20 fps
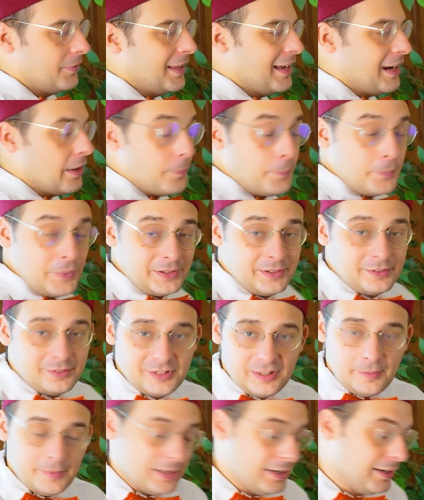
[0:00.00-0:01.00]
they are pretty
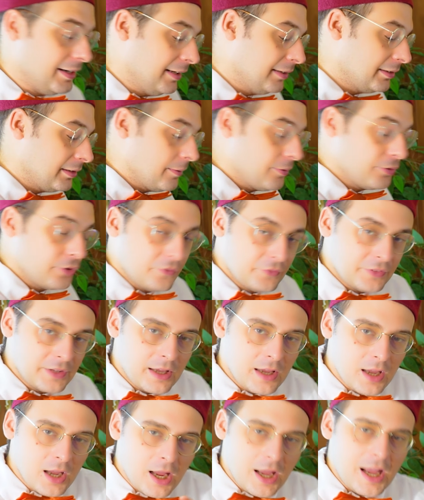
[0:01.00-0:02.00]
similar in terms of the